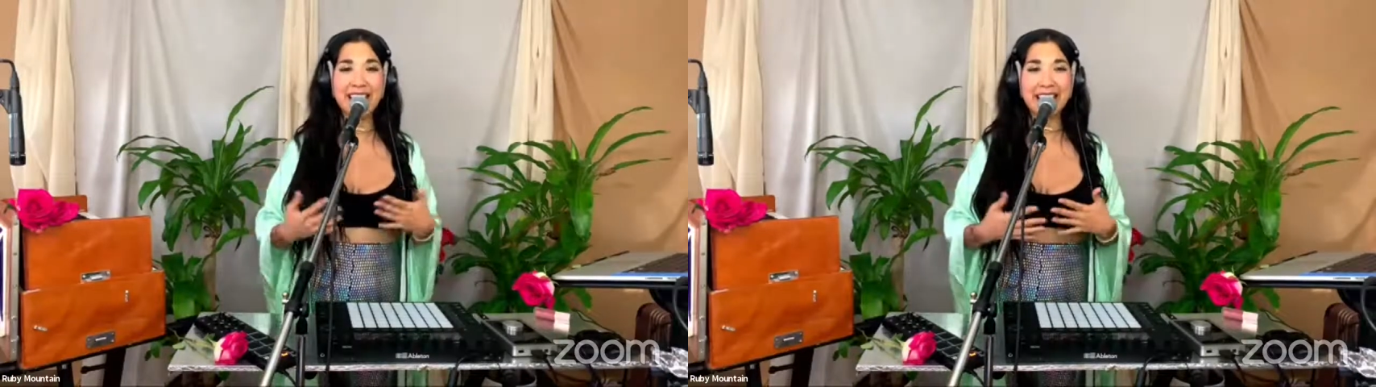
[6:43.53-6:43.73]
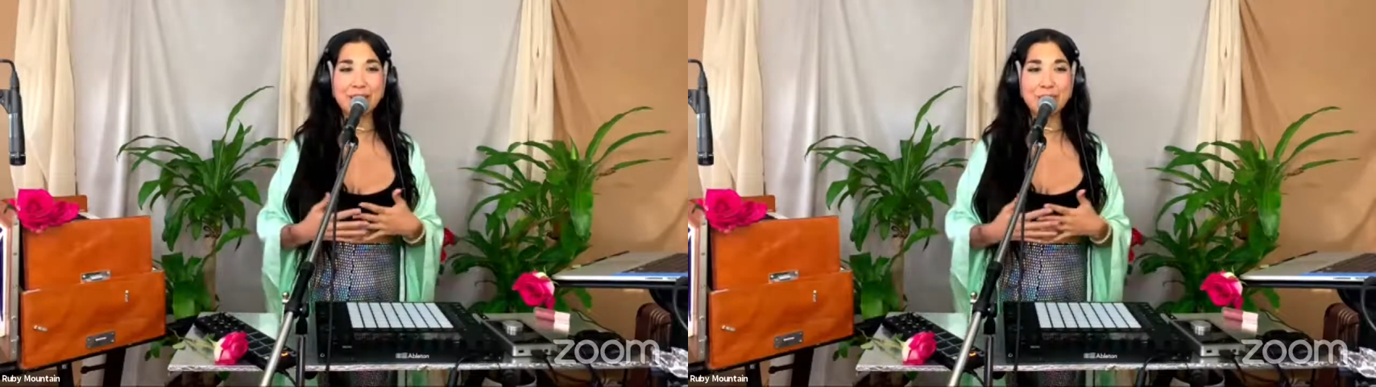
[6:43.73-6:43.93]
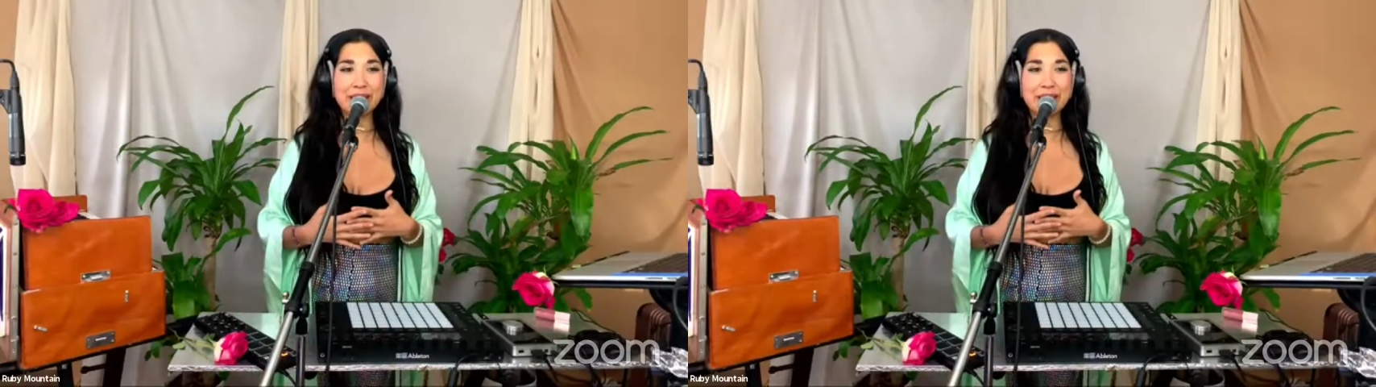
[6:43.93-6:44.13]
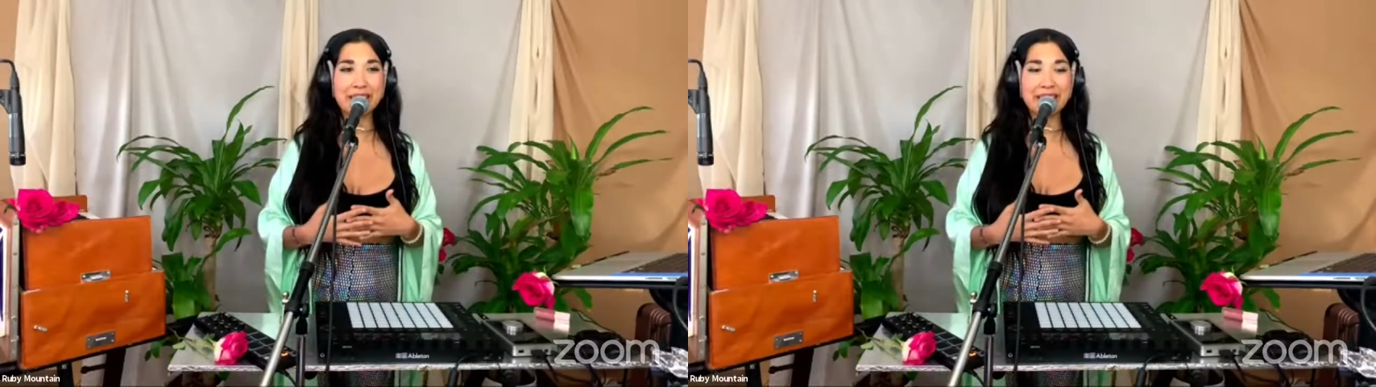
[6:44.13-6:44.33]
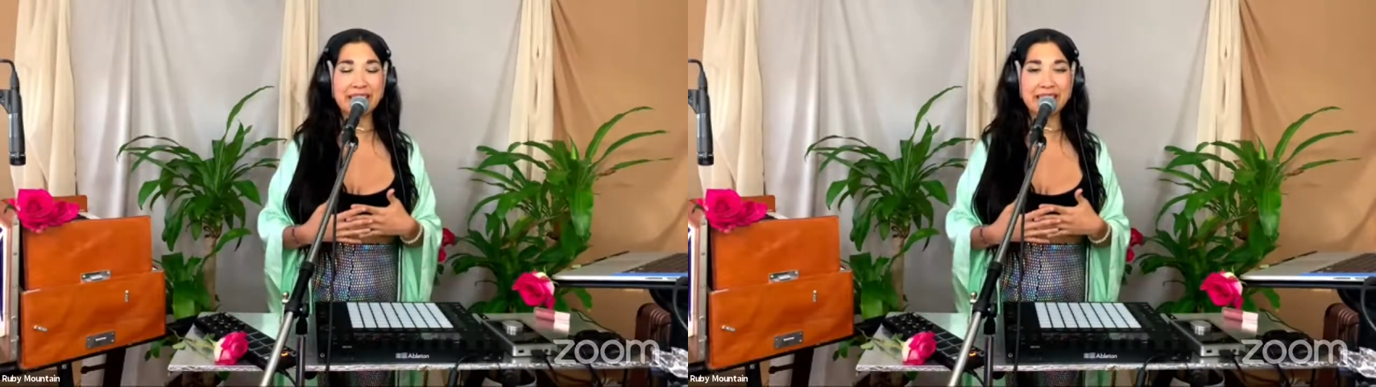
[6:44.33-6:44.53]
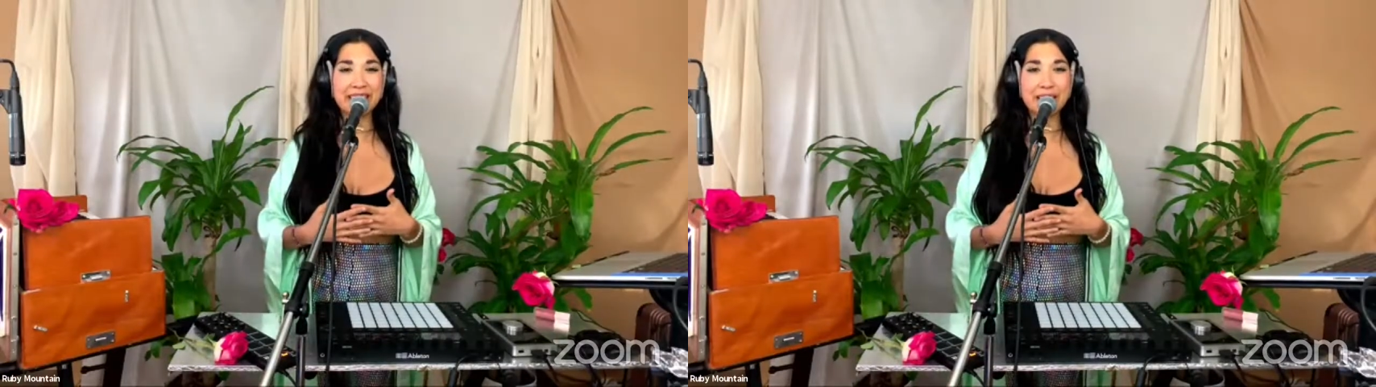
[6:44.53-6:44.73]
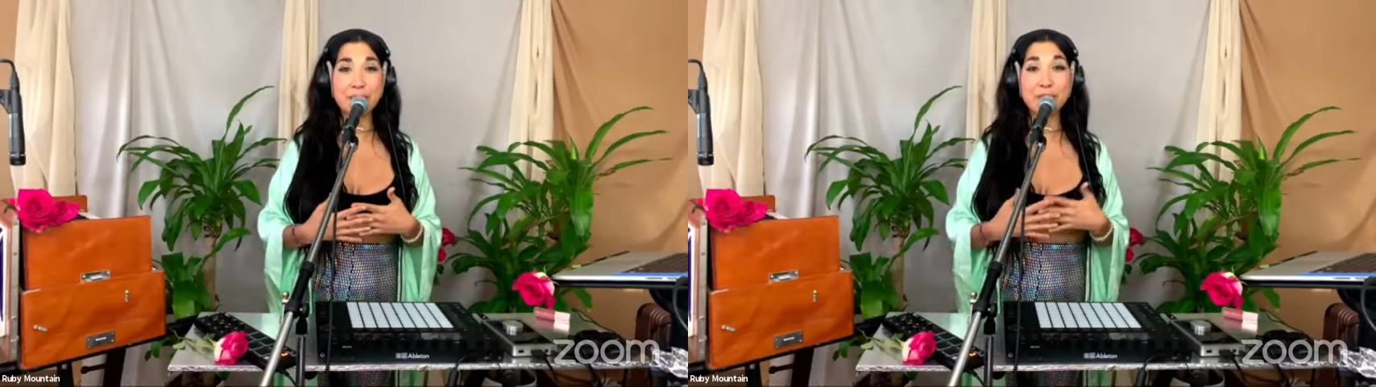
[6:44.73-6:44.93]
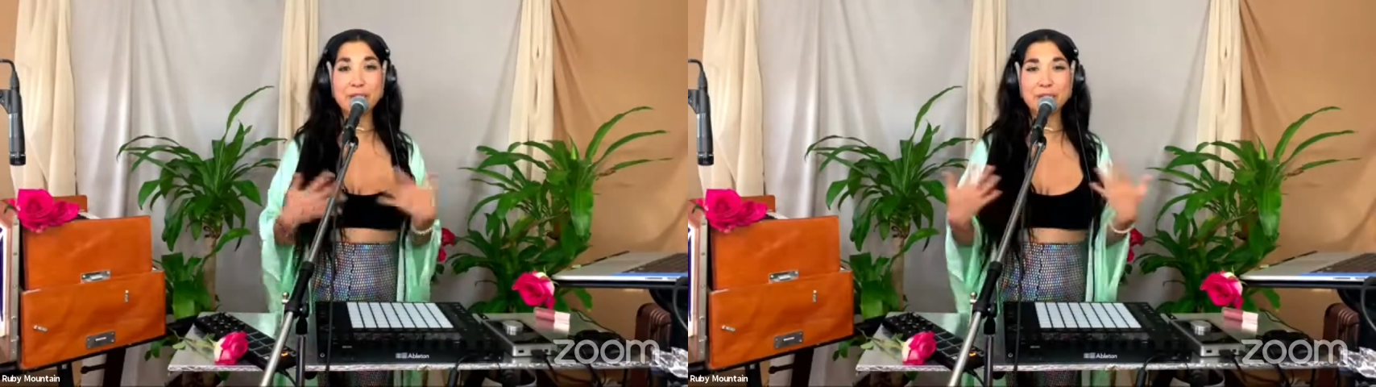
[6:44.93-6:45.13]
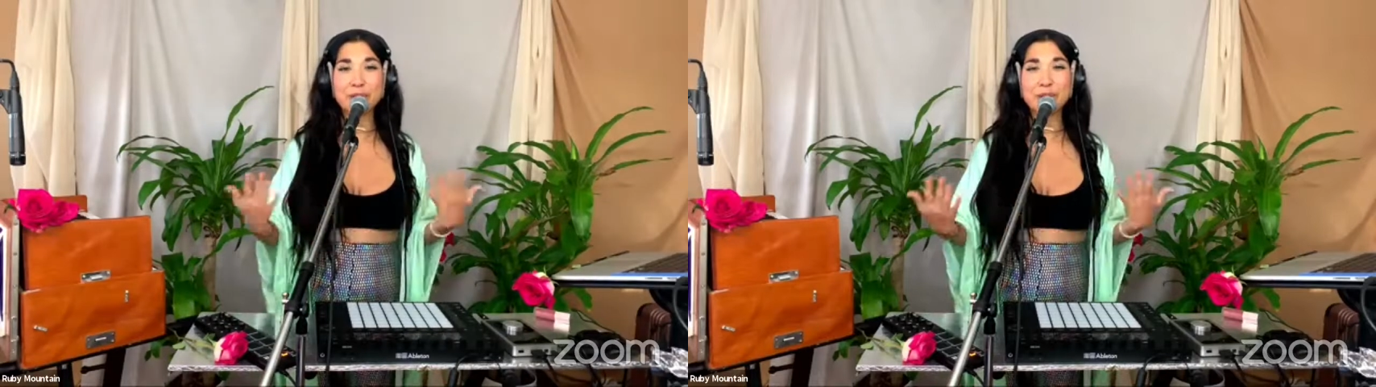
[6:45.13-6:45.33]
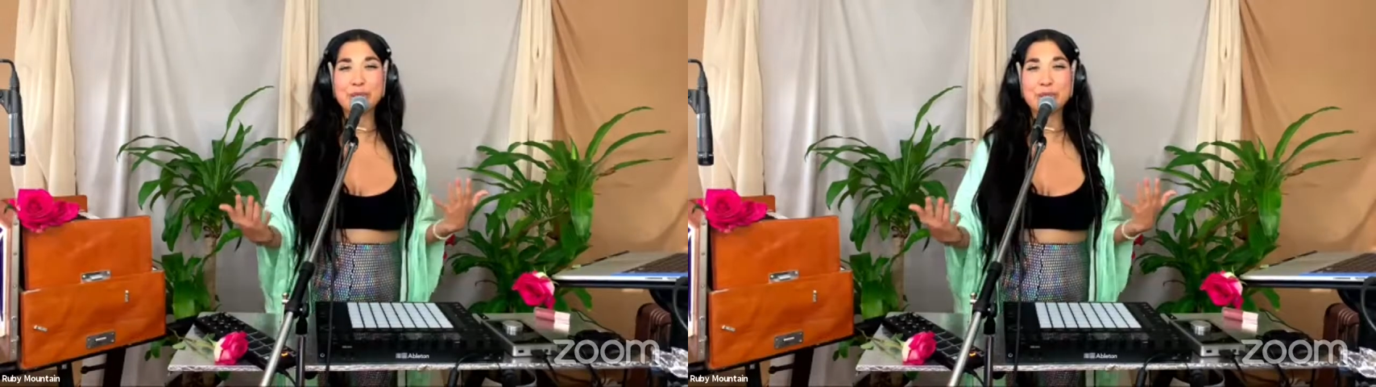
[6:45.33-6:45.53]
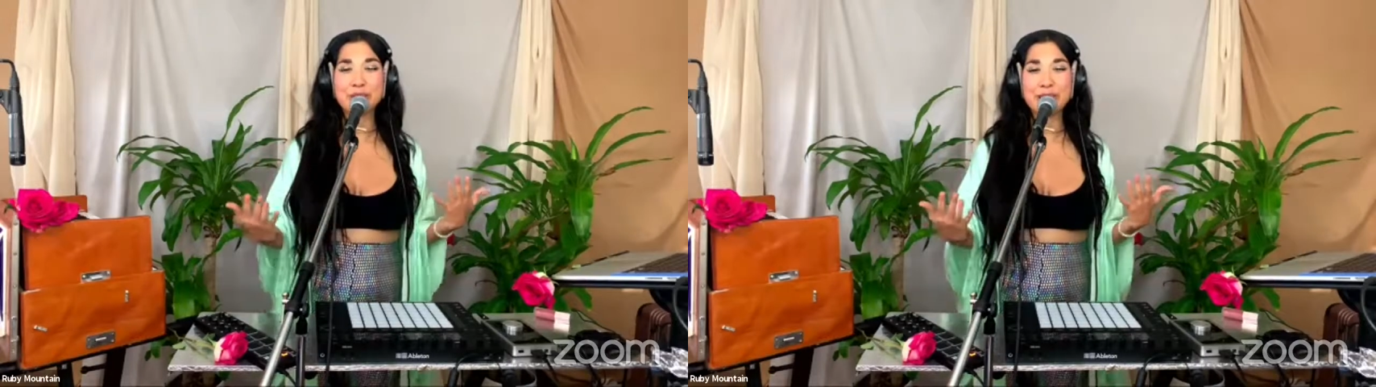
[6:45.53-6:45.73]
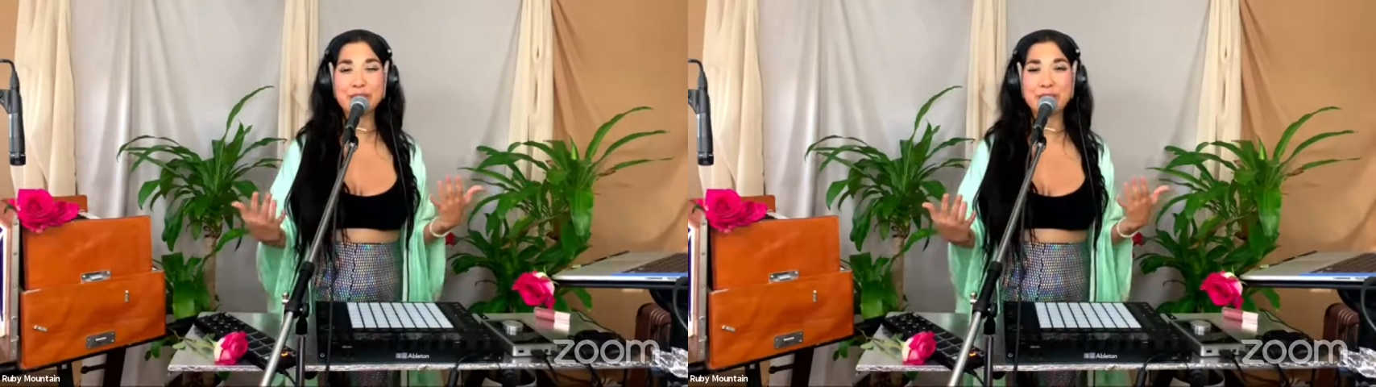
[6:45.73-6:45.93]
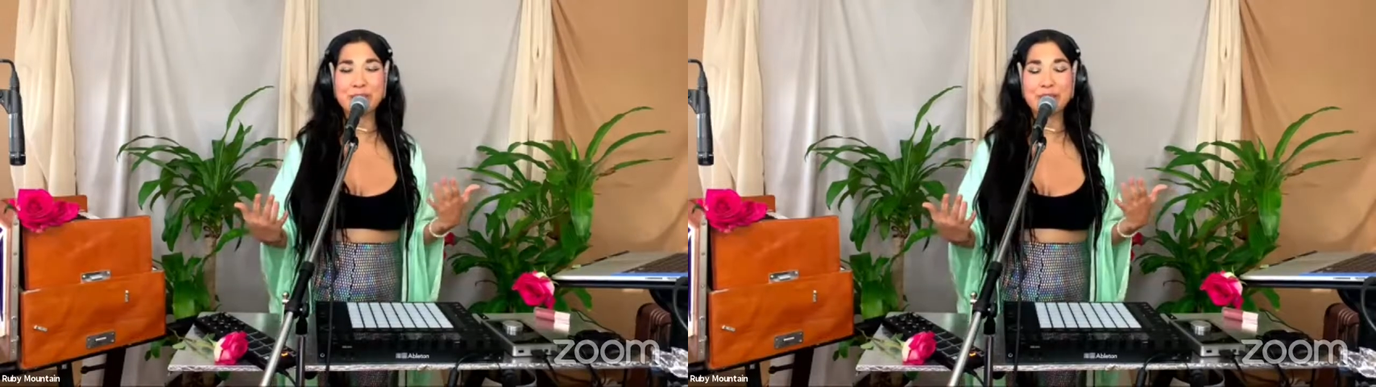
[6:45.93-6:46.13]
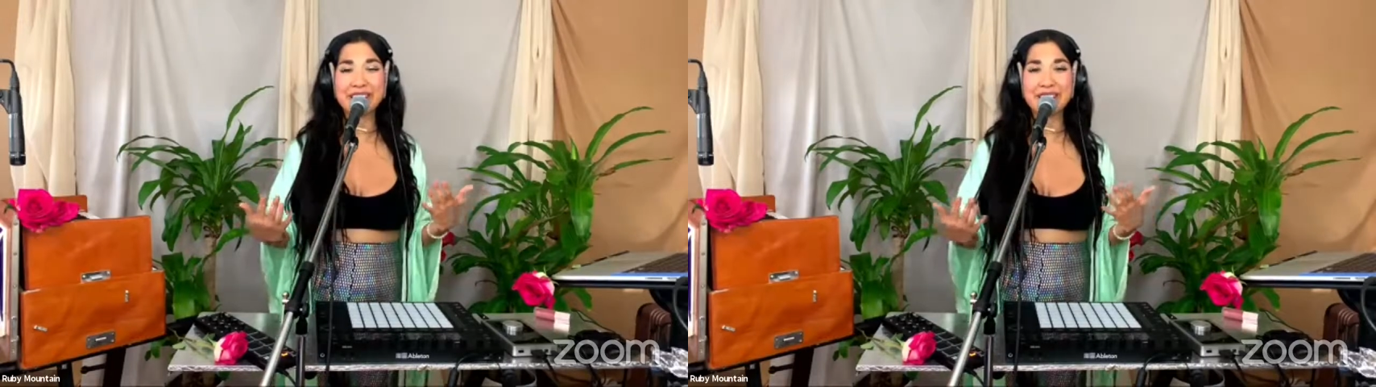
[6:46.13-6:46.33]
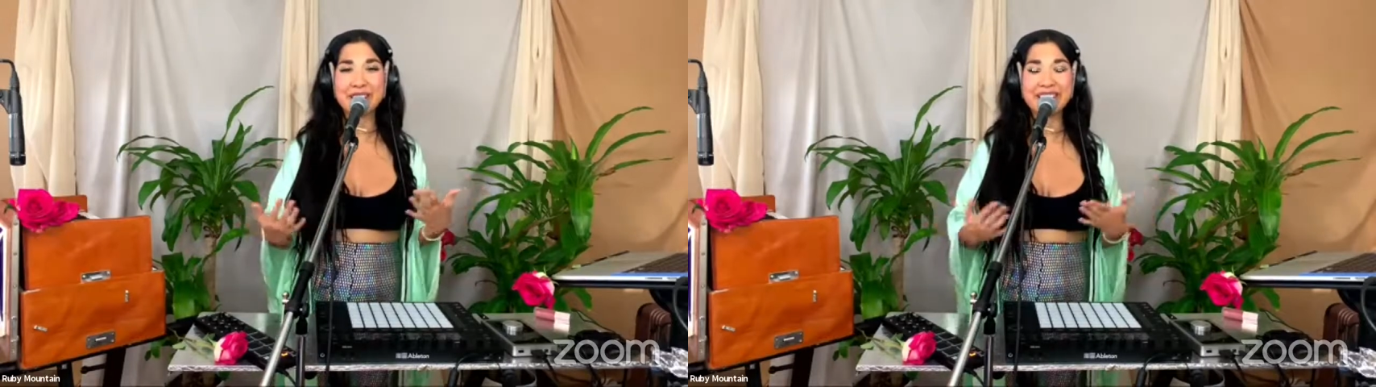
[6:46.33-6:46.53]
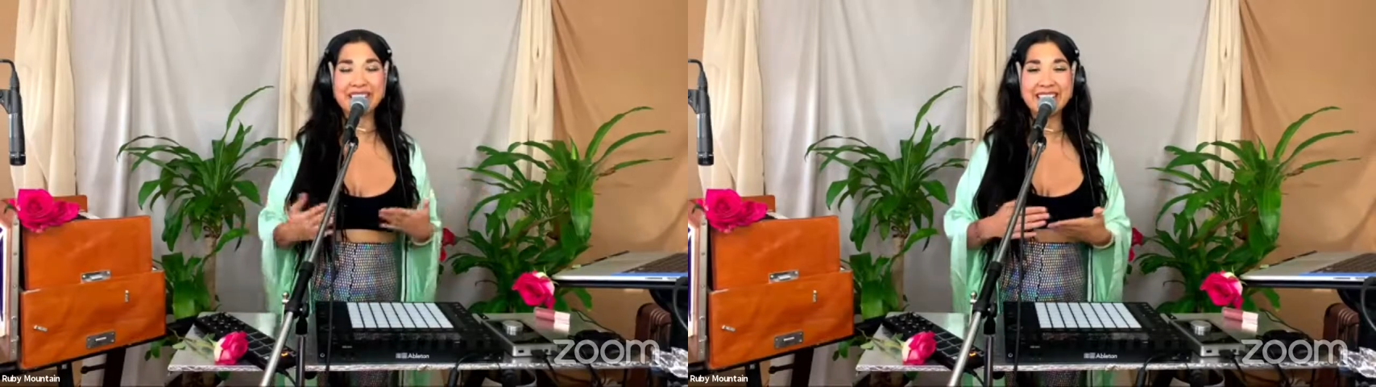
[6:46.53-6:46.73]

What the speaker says: and being in a beautiful community with one another.